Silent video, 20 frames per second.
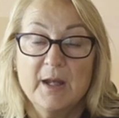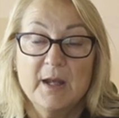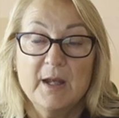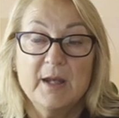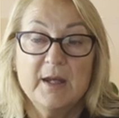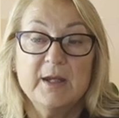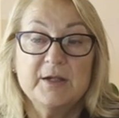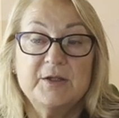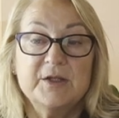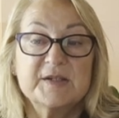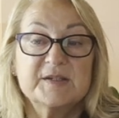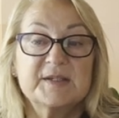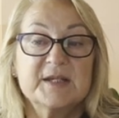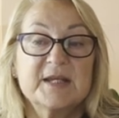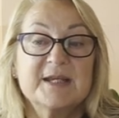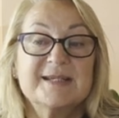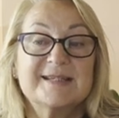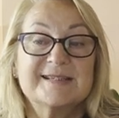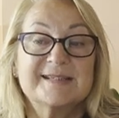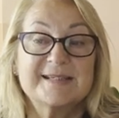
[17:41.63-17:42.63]
It
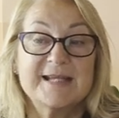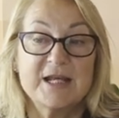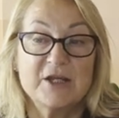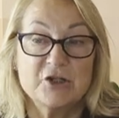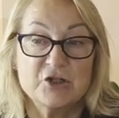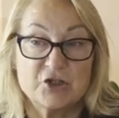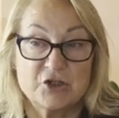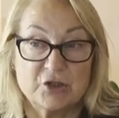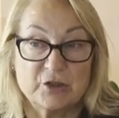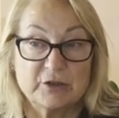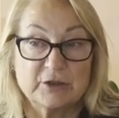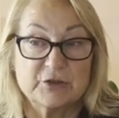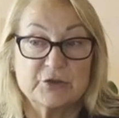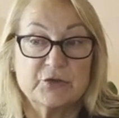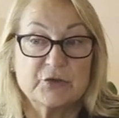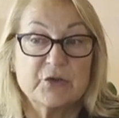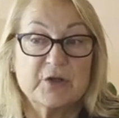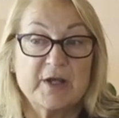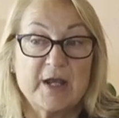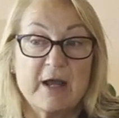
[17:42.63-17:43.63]
is essential
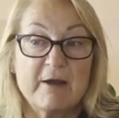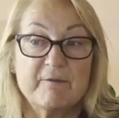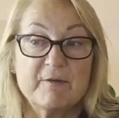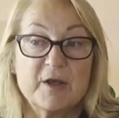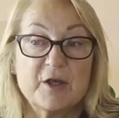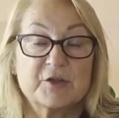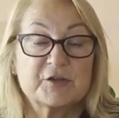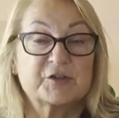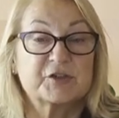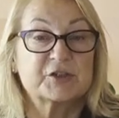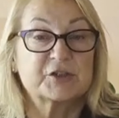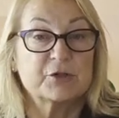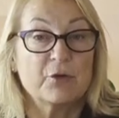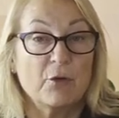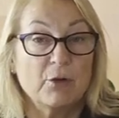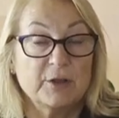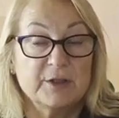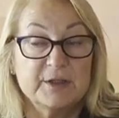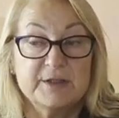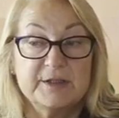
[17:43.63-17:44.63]
to have a
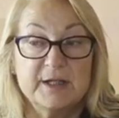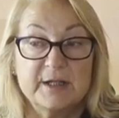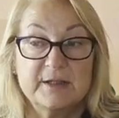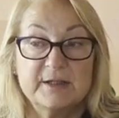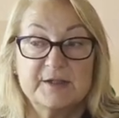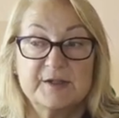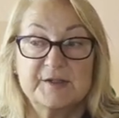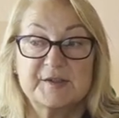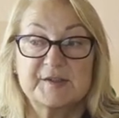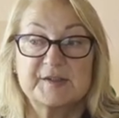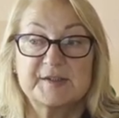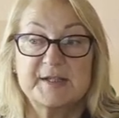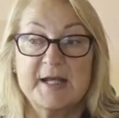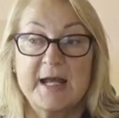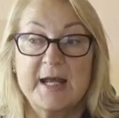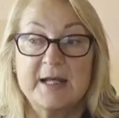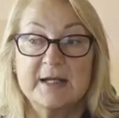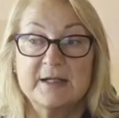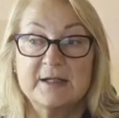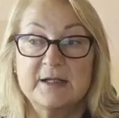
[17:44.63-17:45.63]
solid
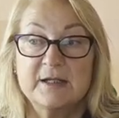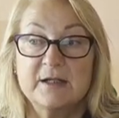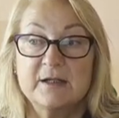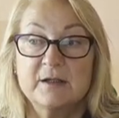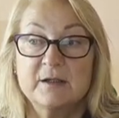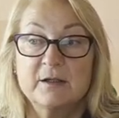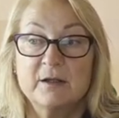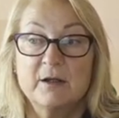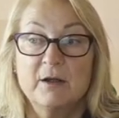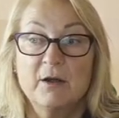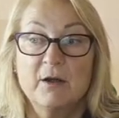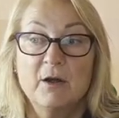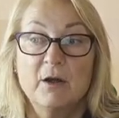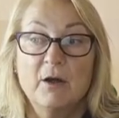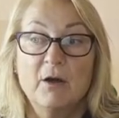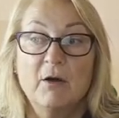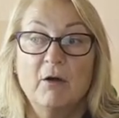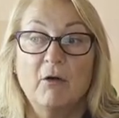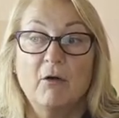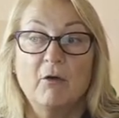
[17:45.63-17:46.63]
understanding
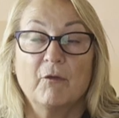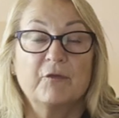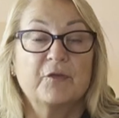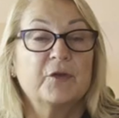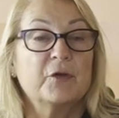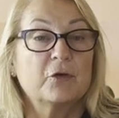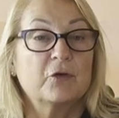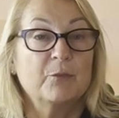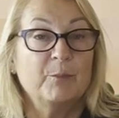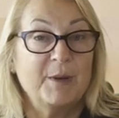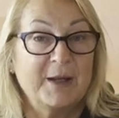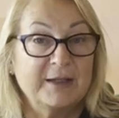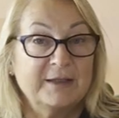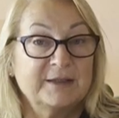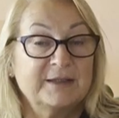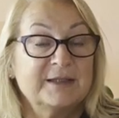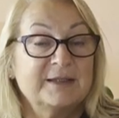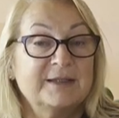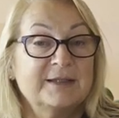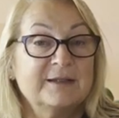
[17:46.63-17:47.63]
of the
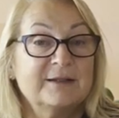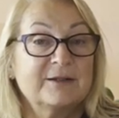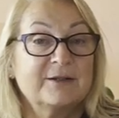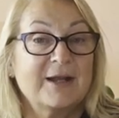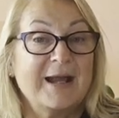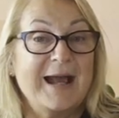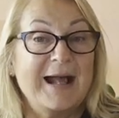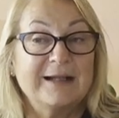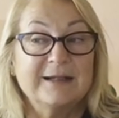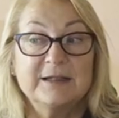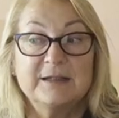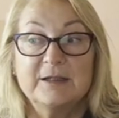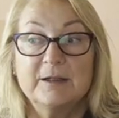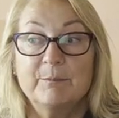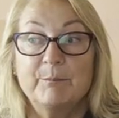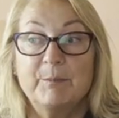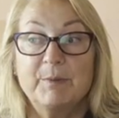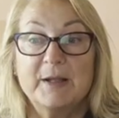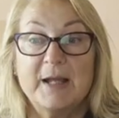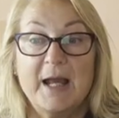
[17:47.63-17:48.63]
augmented reality
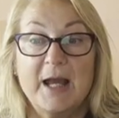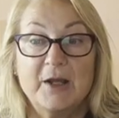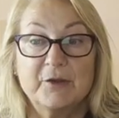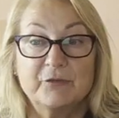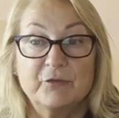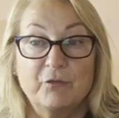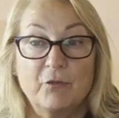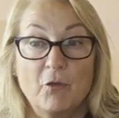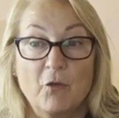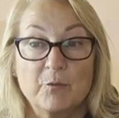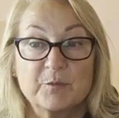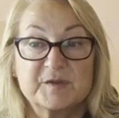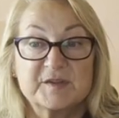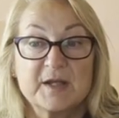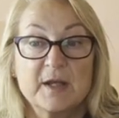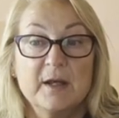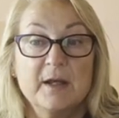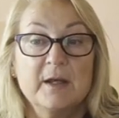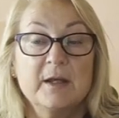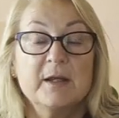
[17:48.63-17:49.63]
platform's
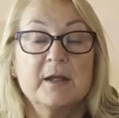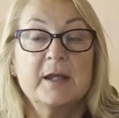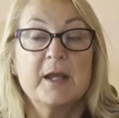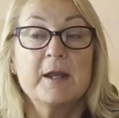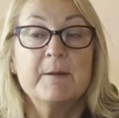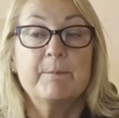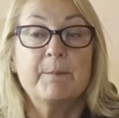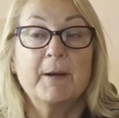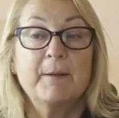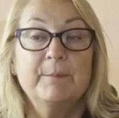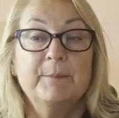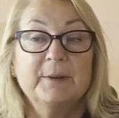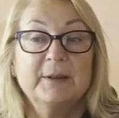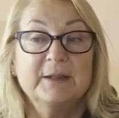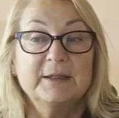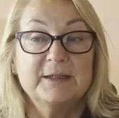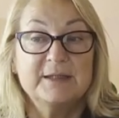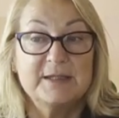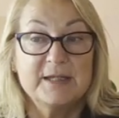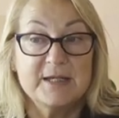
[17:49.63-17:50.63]

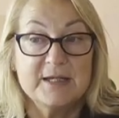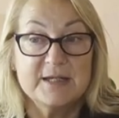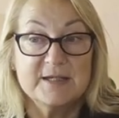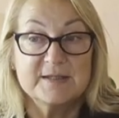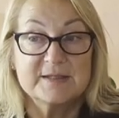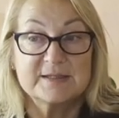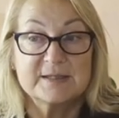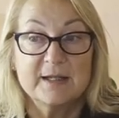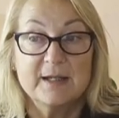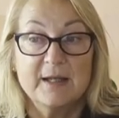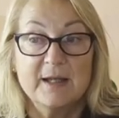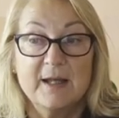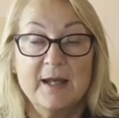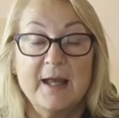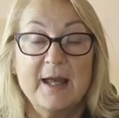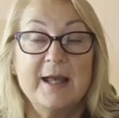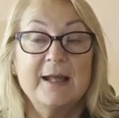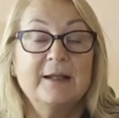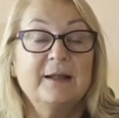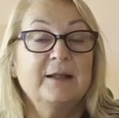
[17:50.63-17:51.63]
capabilities
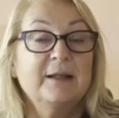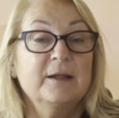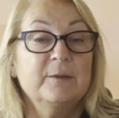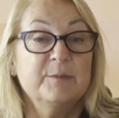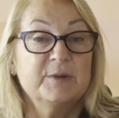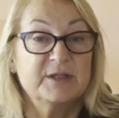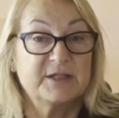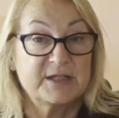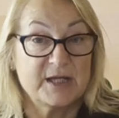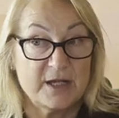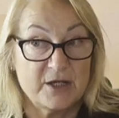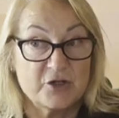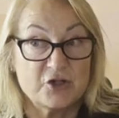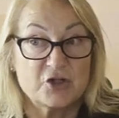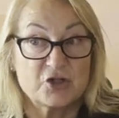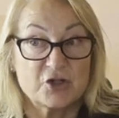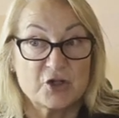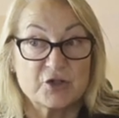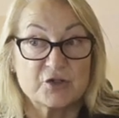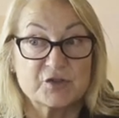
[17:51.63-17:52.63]
and
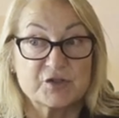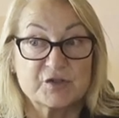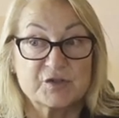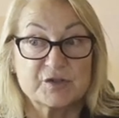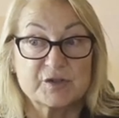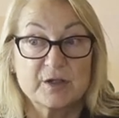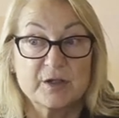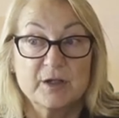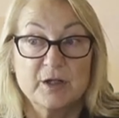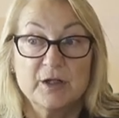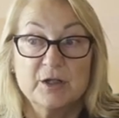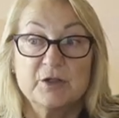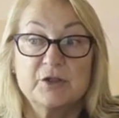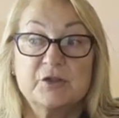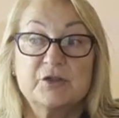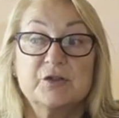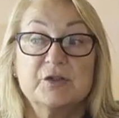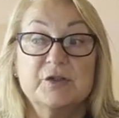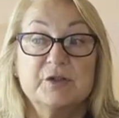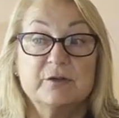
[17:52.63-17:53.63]
limitations
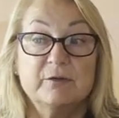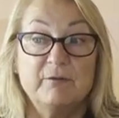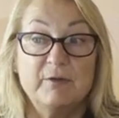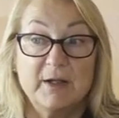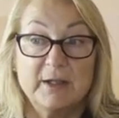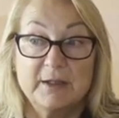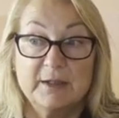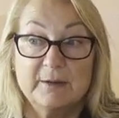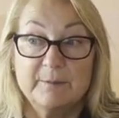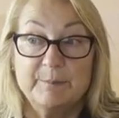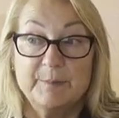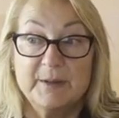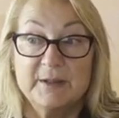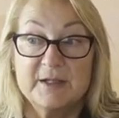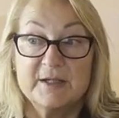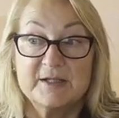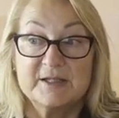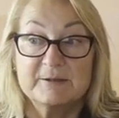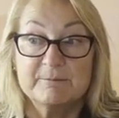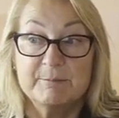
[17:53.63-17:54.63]
to develop an
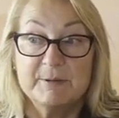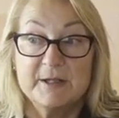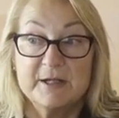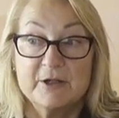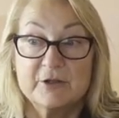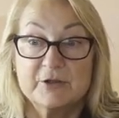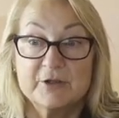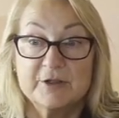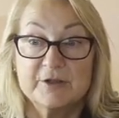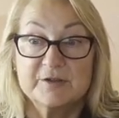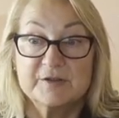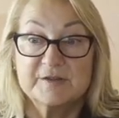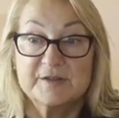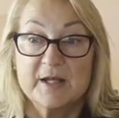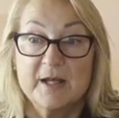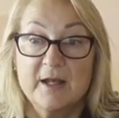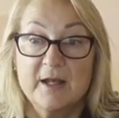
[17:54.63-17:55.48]
experience